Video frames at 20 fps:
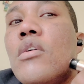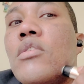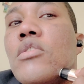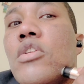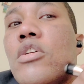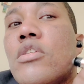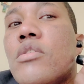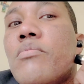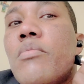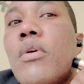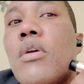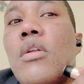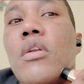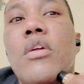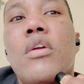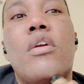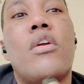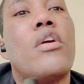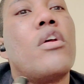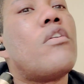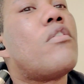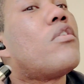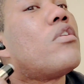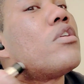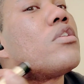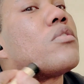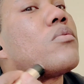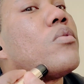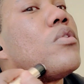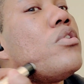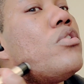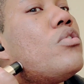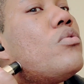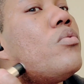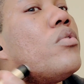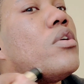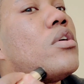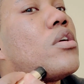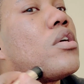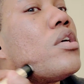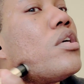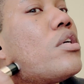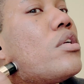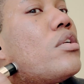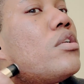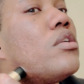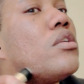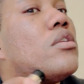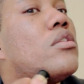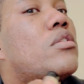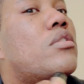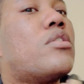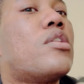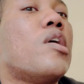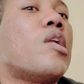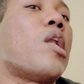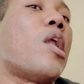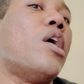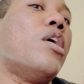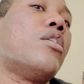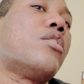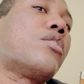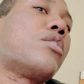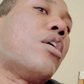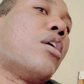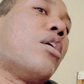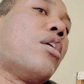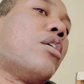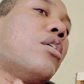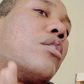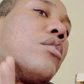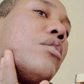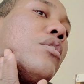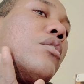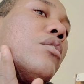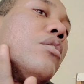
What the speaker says: just mainly areas where you would get the light to hit.